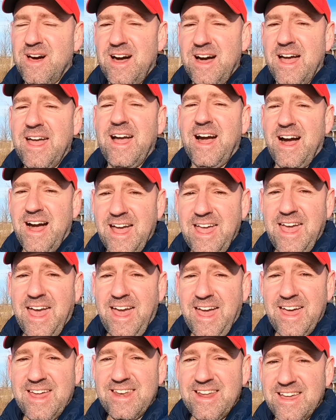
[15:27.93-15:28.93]
I, I
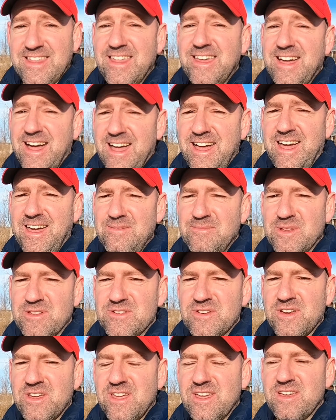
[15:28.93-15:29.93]
had, I think I had been
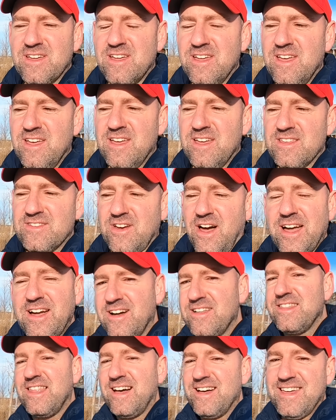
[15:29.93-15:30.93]
drinking. So I
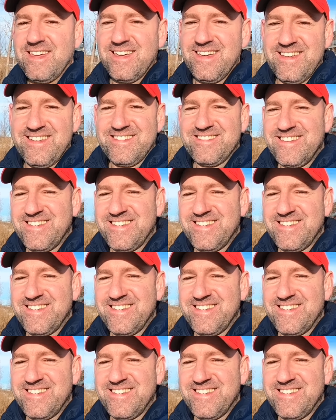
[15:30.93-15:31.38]
got lucky.